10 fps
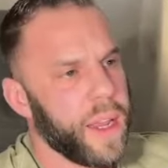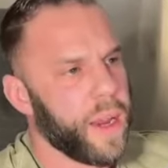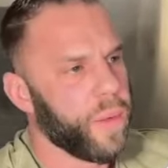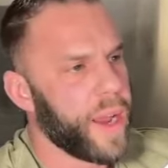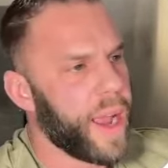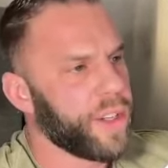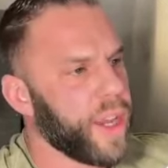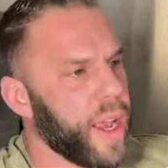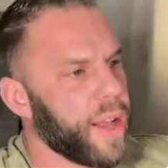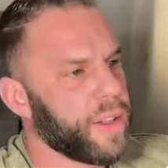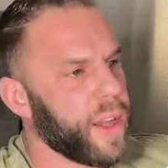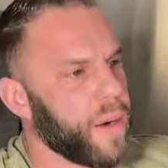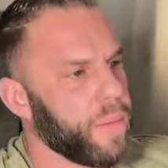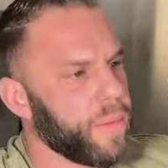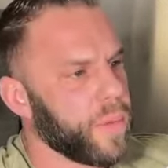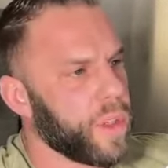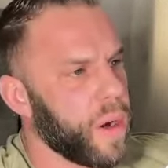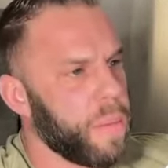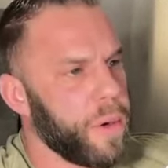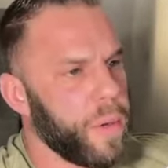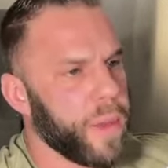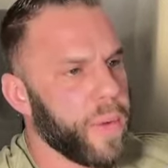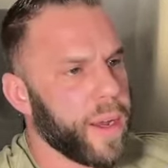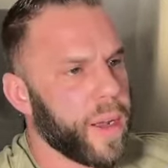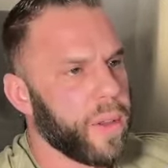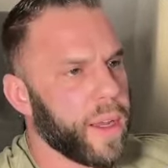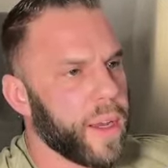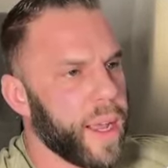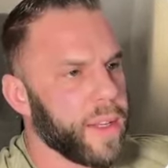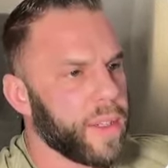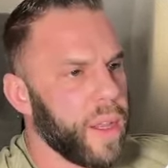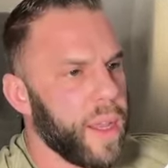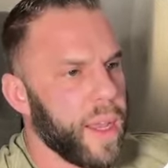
in React.js there. So boom, there we go, looking nice.